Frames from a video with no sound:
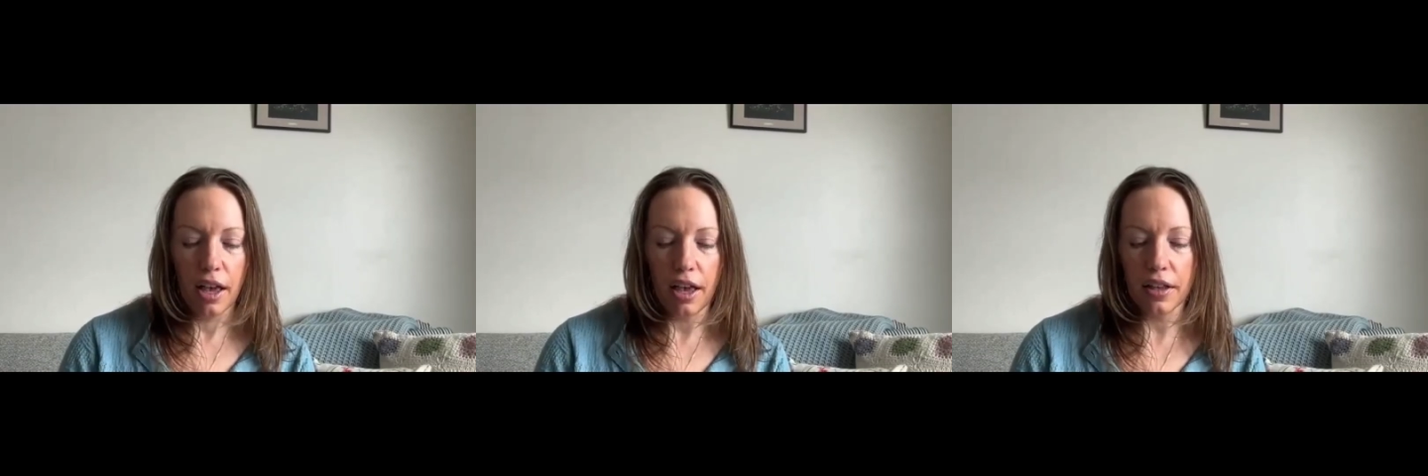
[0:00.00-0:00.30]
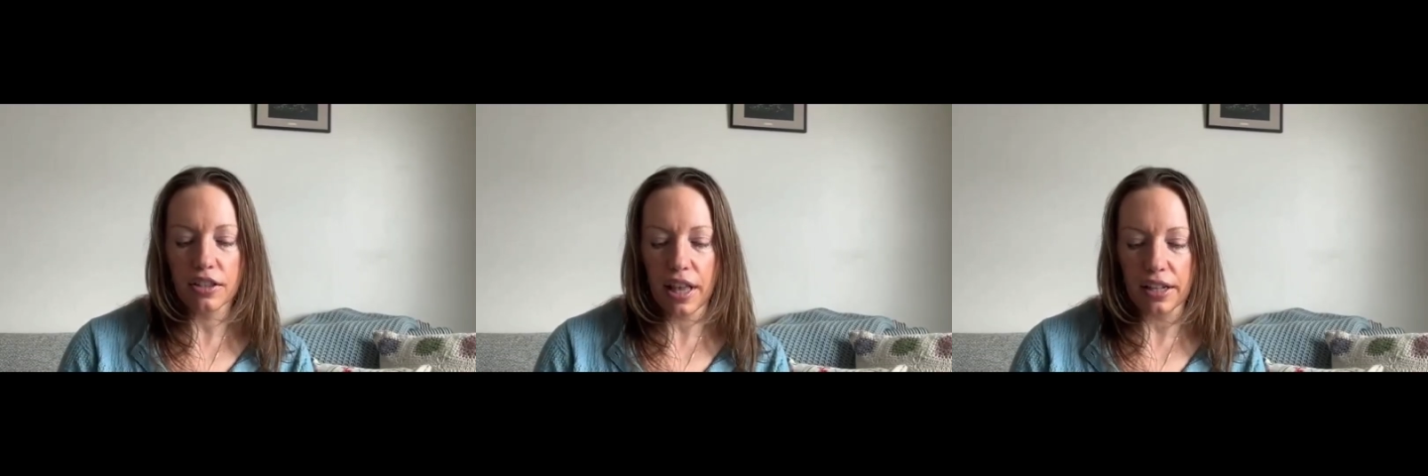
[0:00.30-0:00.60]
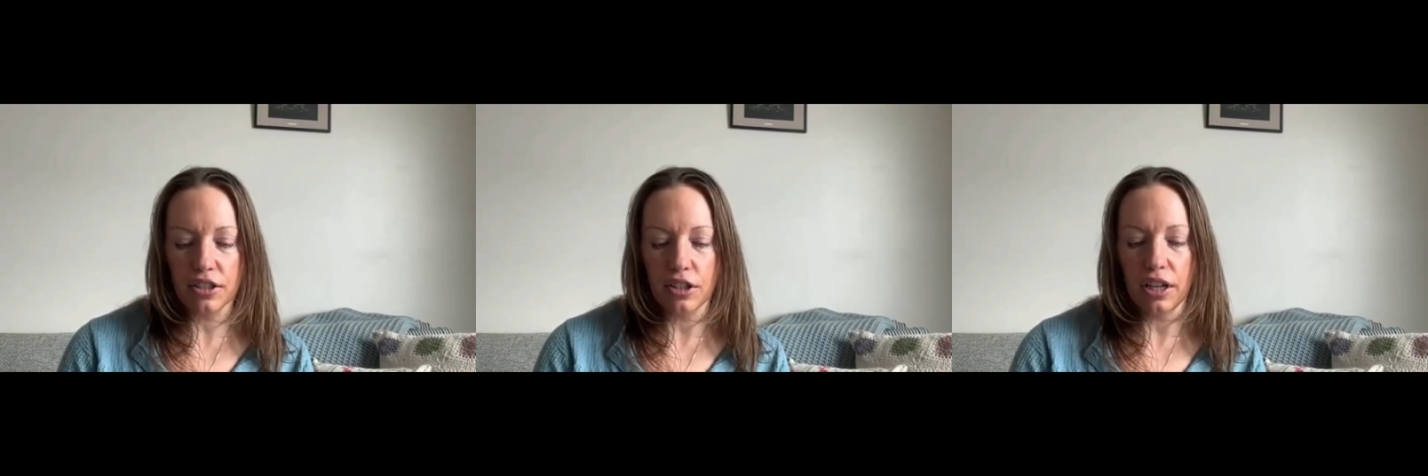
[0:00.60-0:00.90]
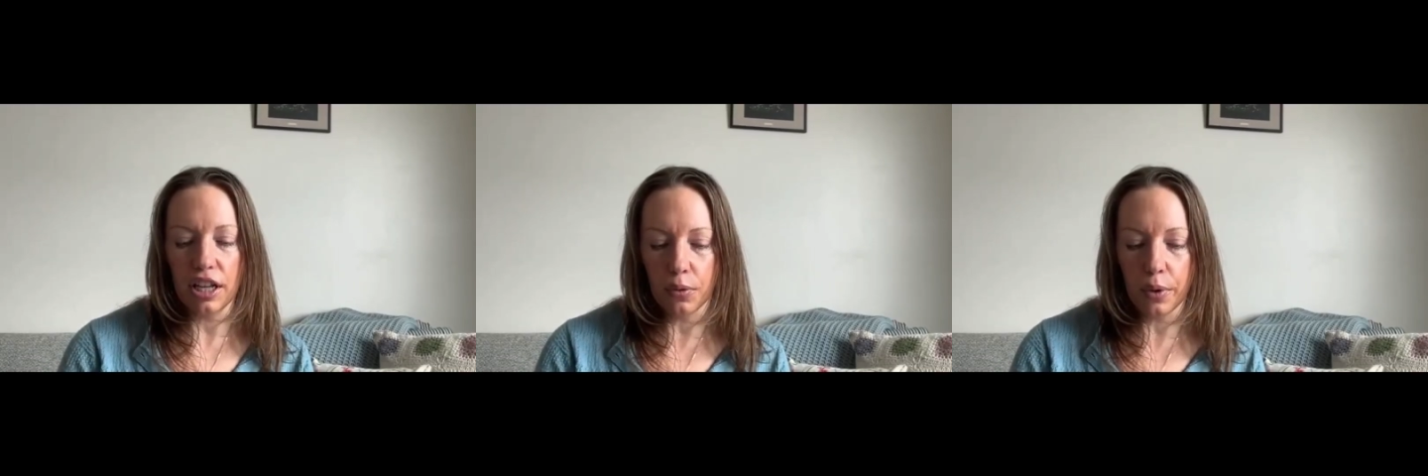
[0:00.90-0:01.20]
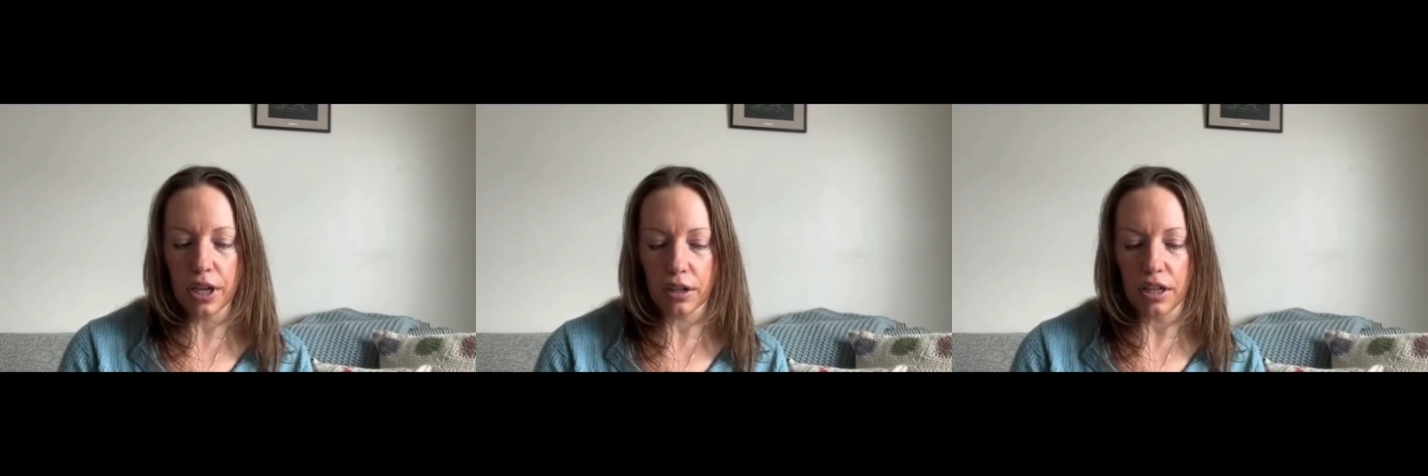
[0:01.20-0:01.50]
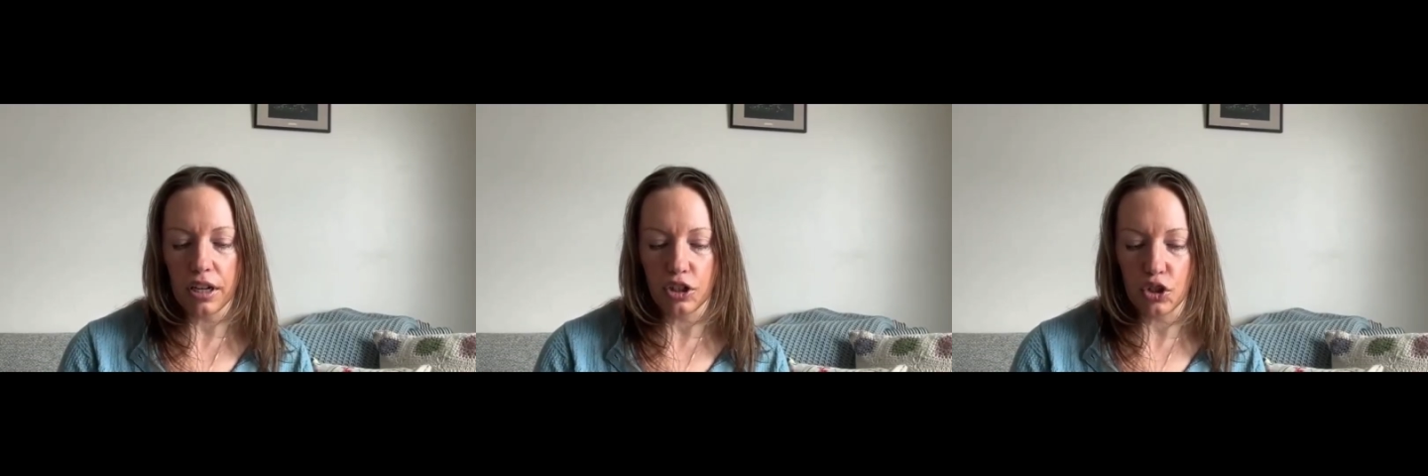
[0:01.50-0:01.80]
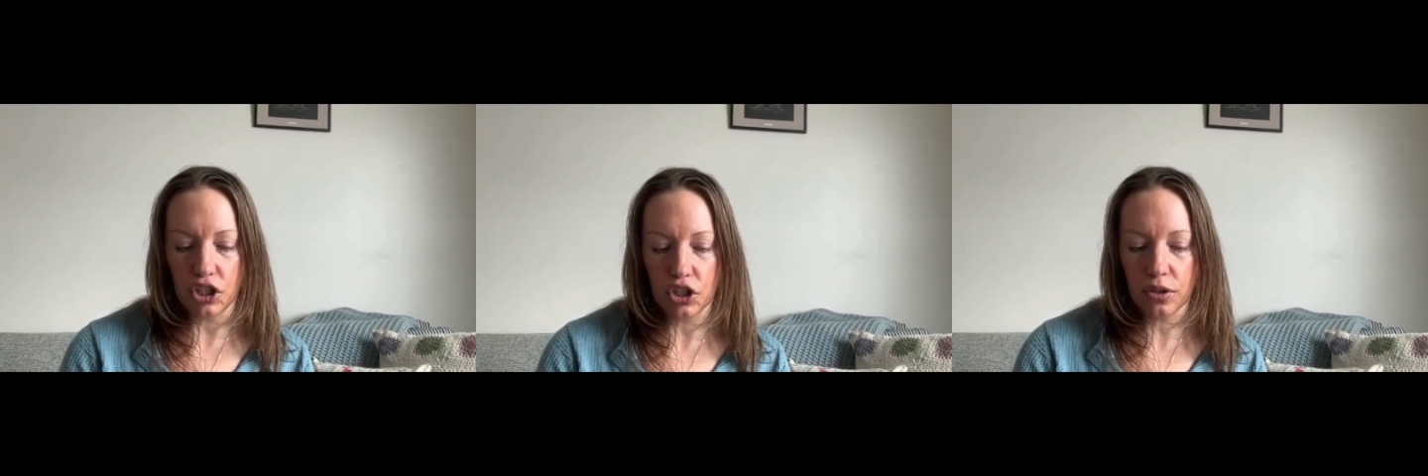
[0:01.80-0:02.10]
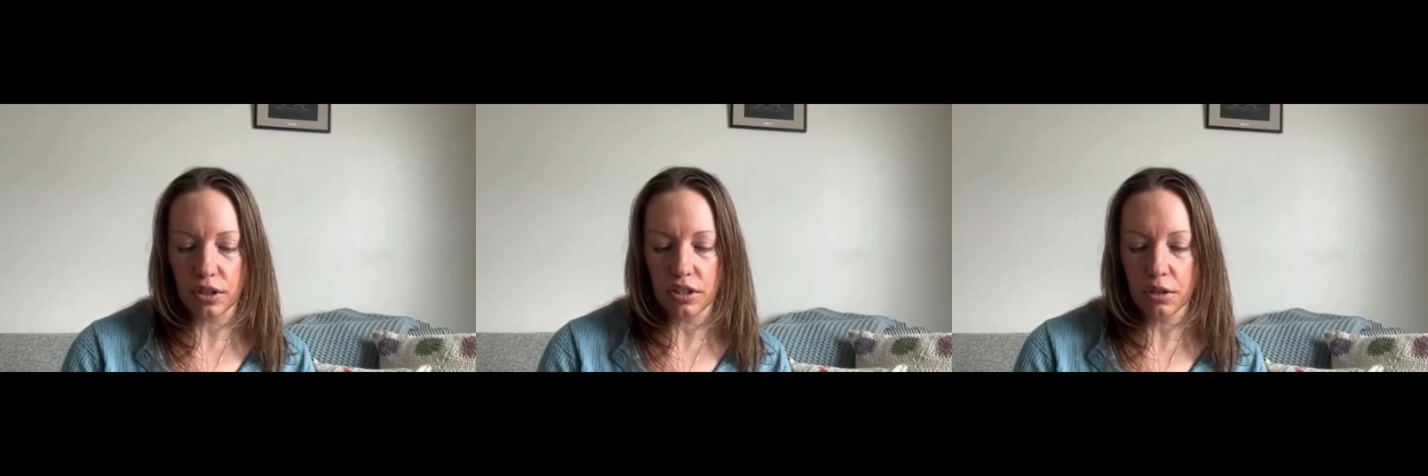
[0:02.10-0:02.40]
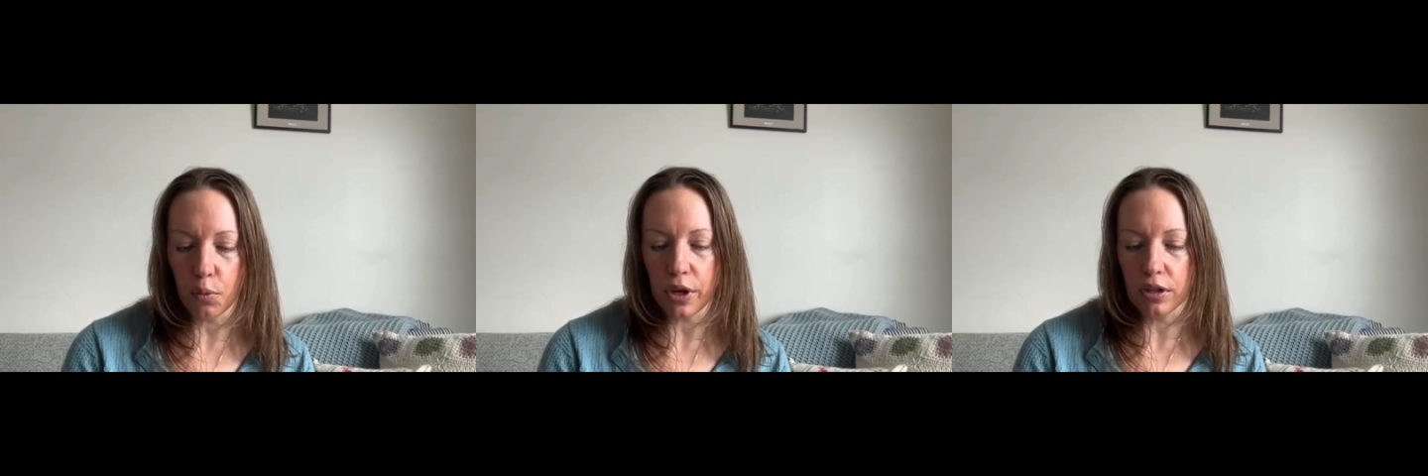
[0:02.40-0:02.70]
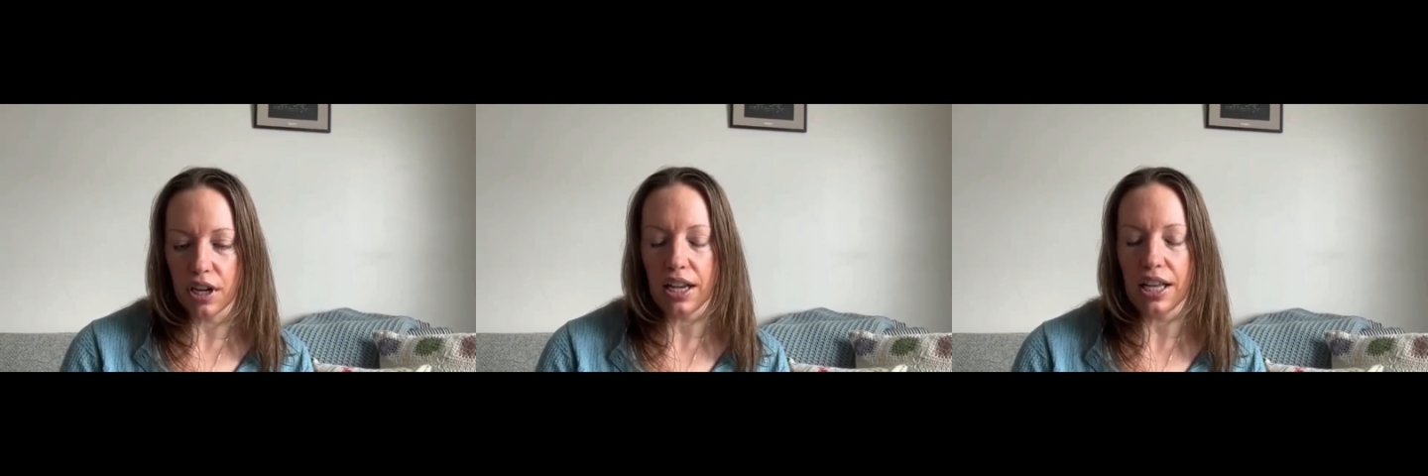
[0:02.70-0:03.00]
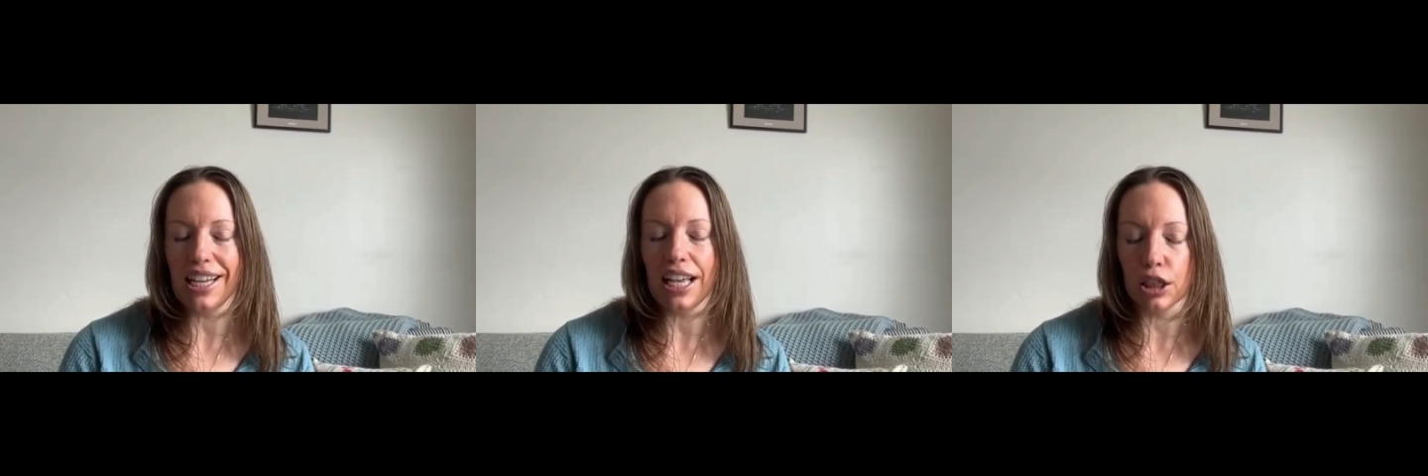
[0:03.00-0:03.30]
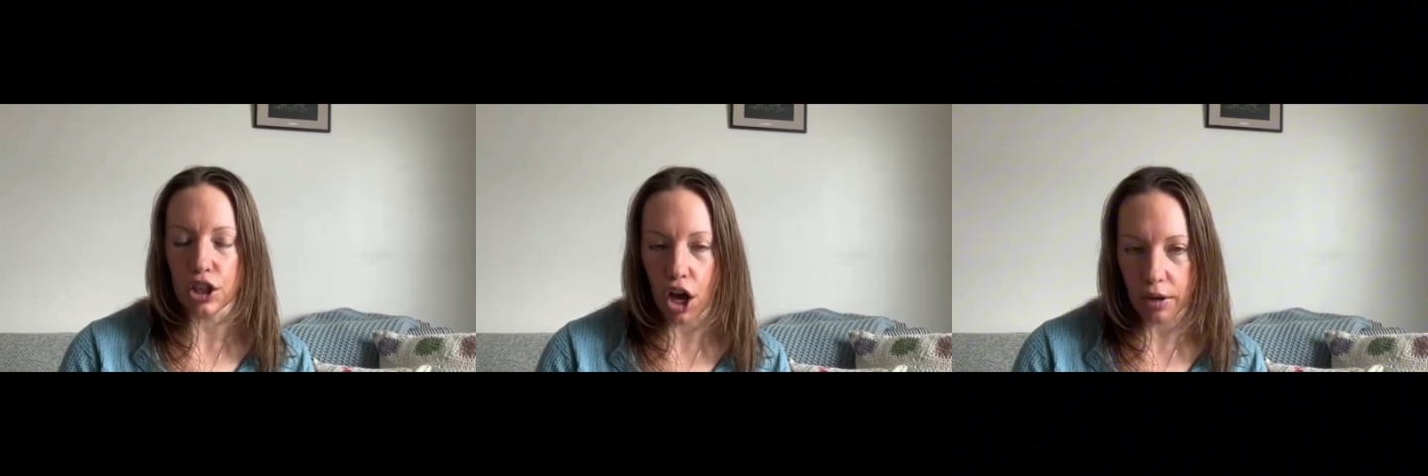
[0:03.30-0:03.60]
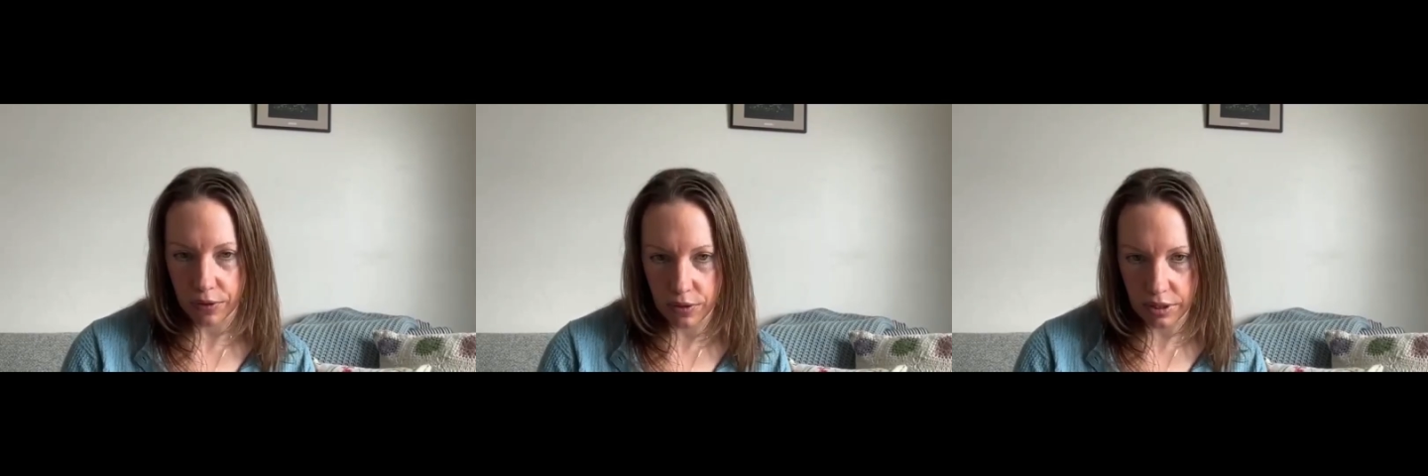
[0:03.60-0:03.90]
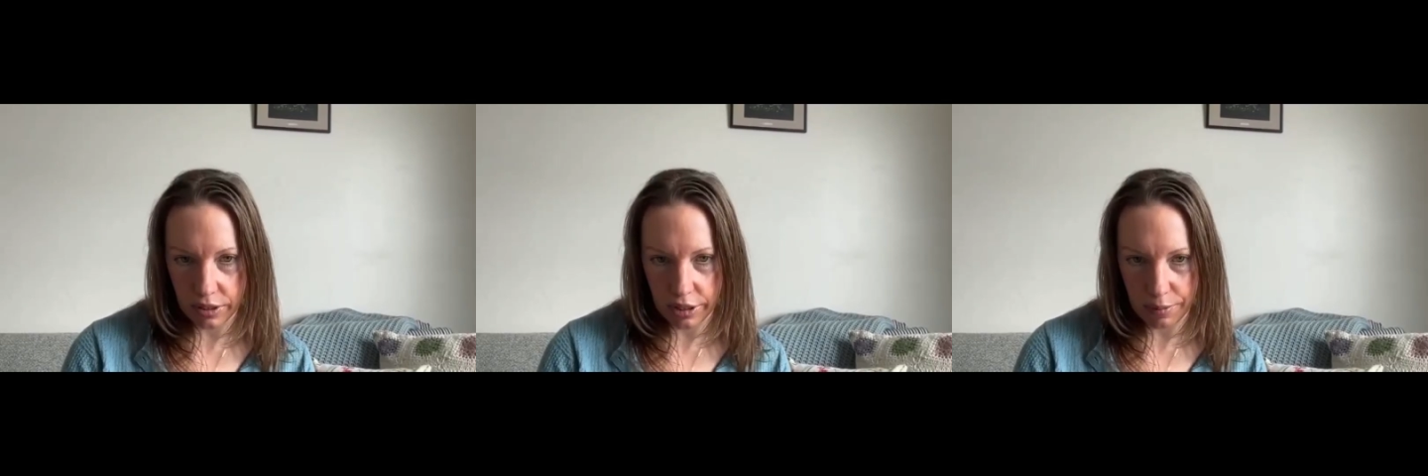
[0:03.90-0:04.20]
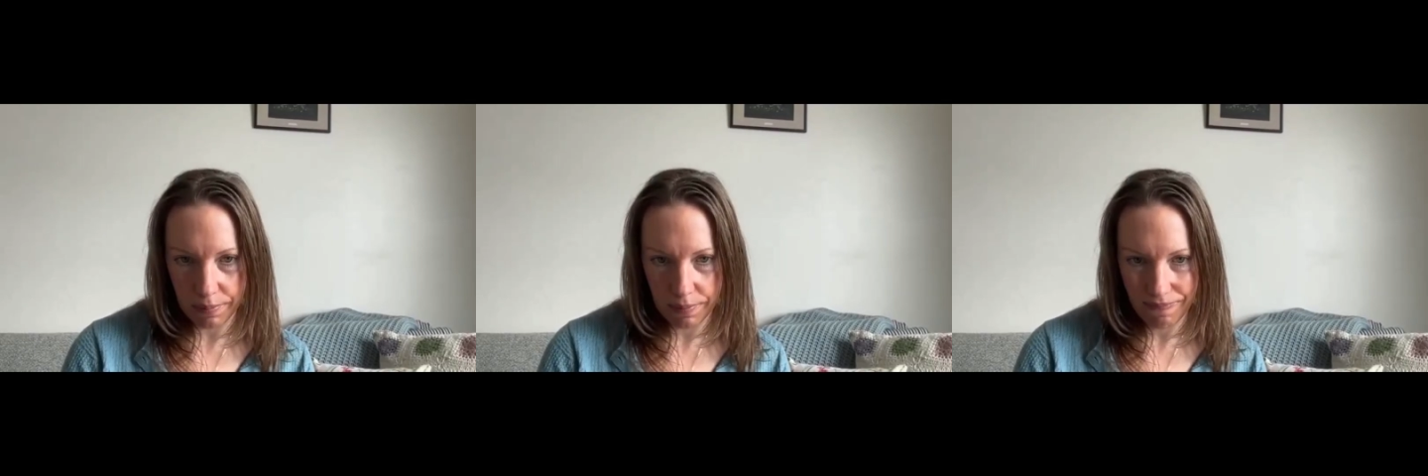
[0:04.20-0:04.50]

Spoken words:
And we are in a judicial system, we are not in a lawful system.